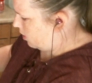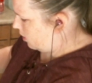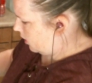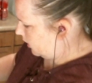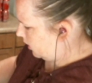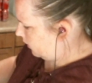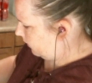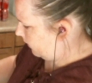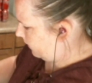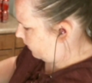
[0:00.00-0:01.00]
This is
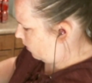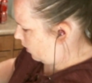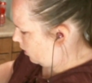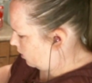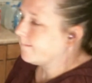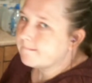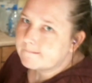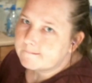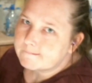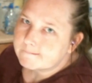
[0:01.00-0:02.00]
for four. I'm
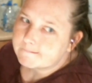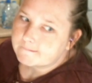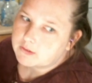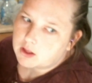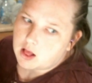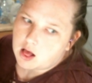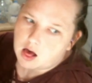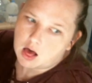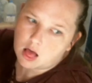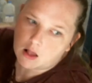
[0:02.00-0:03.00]
just impressed you're
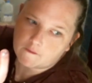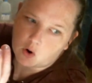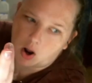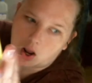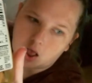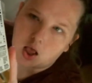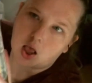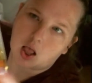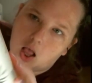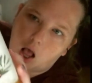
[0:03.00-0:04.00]
following mostly the
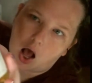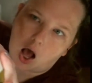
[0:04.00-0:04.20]
recipe.